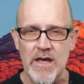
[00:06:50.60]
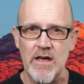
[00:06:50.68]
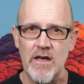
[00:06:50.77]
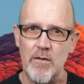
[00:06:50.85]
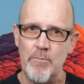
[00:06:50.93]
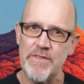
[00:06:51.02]

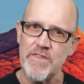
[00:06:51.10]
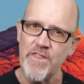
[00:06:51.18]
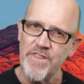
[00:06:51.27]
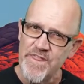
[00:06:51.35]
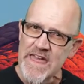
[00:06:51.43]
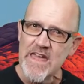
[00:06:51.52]
But the
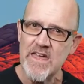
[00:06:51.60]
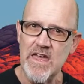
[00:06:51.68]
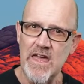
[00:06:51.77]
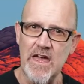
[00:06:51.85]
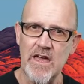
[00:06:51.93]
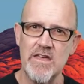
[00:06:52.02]

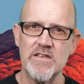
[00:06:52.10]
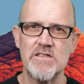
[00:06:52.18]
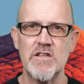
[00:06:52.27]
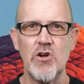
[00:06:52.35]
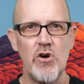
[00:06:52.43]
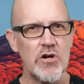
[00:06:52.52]
thinking is
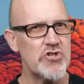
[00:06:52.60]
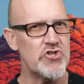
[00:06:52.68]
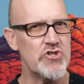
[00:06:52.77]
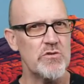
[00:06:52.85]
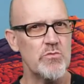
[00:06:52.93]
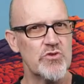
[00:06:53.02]
that
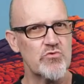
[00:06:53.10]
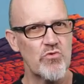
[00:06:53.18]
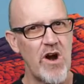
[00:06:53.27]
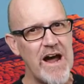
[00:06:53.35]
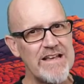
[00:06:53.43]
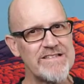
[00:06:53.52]
oxygen was
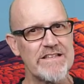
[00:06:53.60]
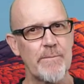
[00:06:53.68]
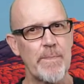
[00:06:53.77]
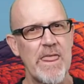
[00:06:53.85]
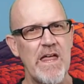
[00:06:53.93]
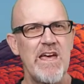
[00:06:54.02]

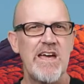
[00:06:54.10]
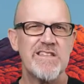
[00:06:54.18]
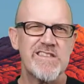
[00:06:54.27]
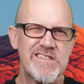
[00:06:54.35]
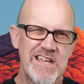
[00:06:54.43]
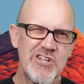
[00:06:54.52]
rising at
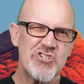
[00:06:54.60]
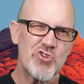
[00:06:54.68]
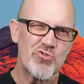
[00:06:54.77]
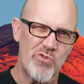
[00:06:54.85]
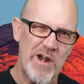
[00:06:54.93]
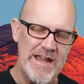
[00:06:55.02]
such a
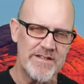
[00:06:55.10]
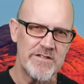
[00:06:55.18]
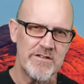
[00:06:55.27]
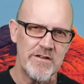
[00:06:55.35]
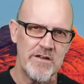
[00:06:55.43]
rate